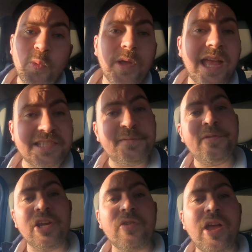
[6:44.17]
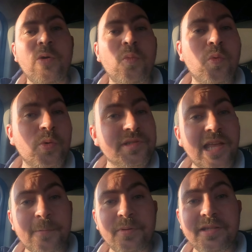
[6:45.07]
we had to figure out what was
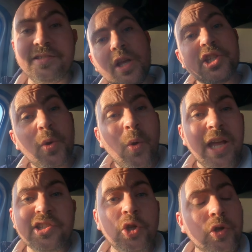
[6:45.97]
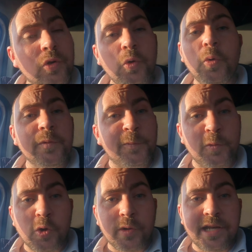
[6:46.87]
happening. So I took all the
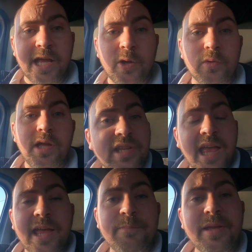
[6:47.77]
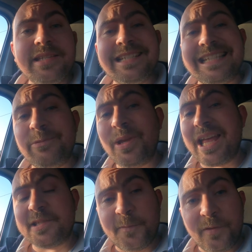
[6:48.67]
flooring out, and basically we
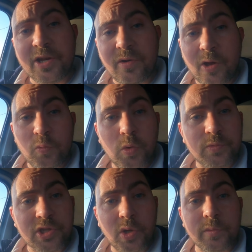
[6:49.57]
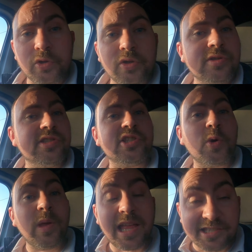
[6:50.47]
had to figure out what was going on.
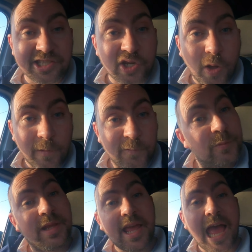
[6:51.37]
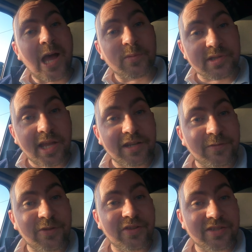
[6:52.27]
So we had to start from the outside
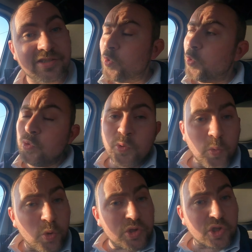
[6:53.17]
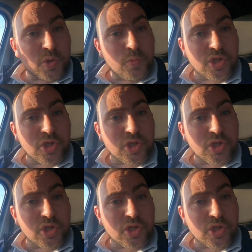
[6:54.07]
first. All the water was